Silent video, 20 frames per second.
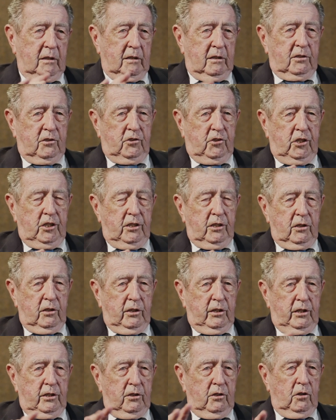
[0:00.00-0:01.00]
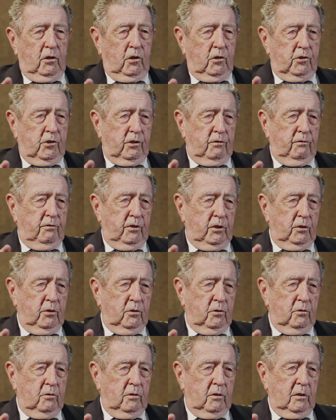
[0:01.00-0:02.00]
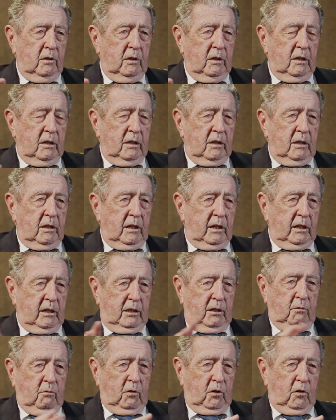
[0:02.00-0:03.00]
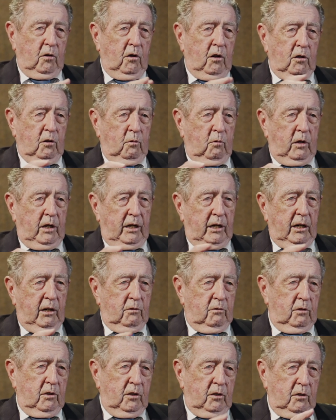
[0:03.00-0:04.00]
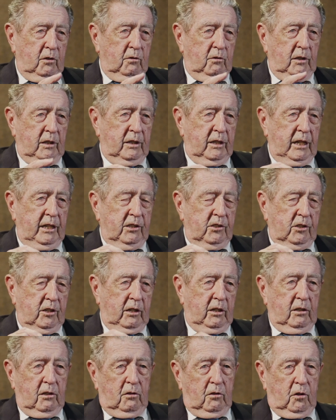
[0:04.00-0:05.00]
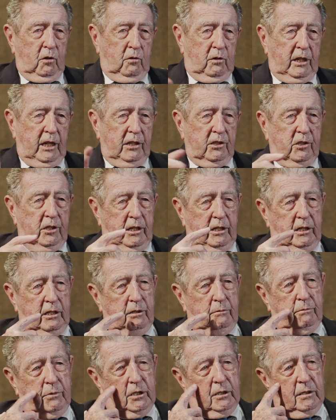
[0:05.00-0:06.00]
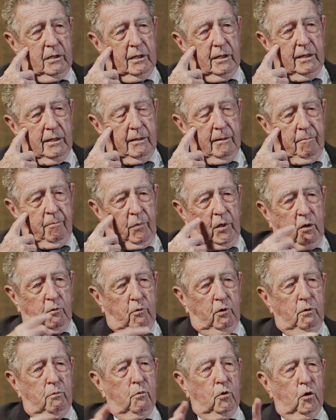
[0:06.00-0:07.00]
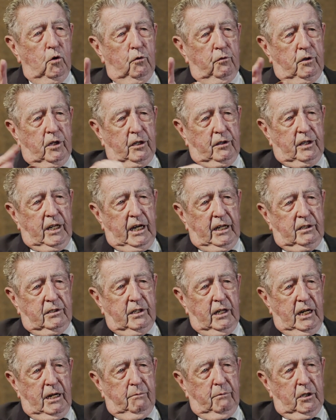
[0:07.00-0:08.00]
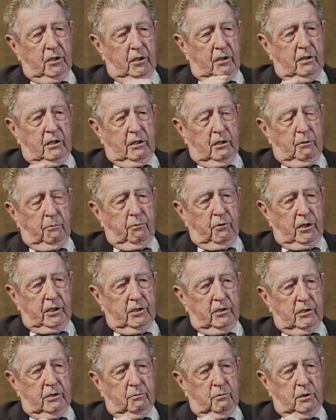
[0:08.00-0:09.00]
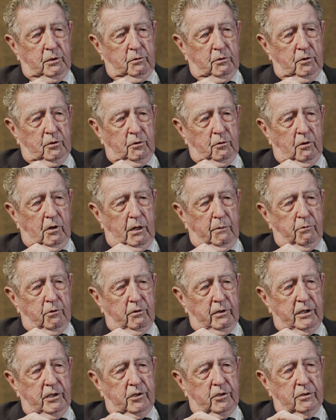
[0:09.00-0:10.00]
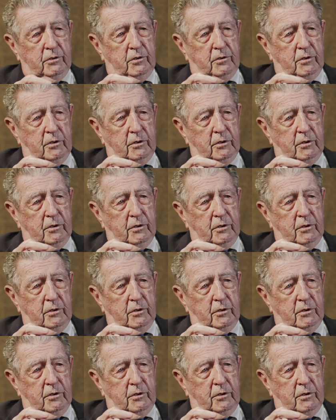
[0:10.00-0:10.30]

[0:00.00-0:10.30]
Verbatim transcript: uh, Gio Linh, Ocean View, and it went all the way out, you know, to Khe Sanh. Although Khe Sanh had been removed at that time, other than a place that we would do operations.